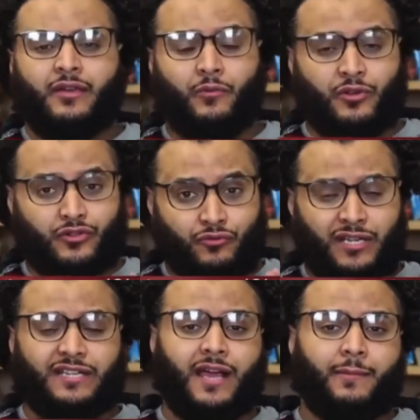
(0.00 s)
which
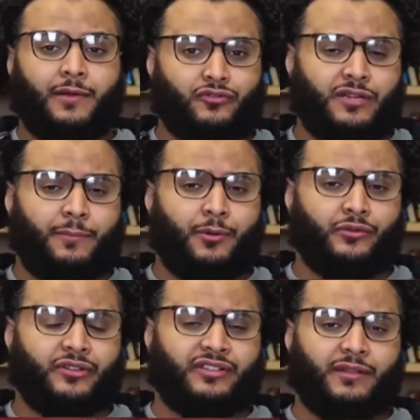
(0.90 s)
really diametrically
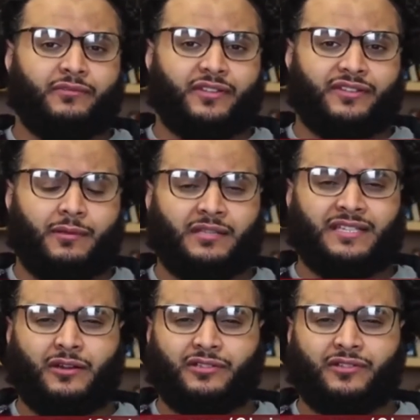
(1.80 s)
opposes some of the
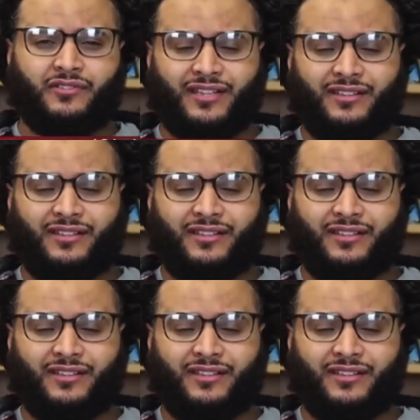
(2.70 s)
Islamic narratives,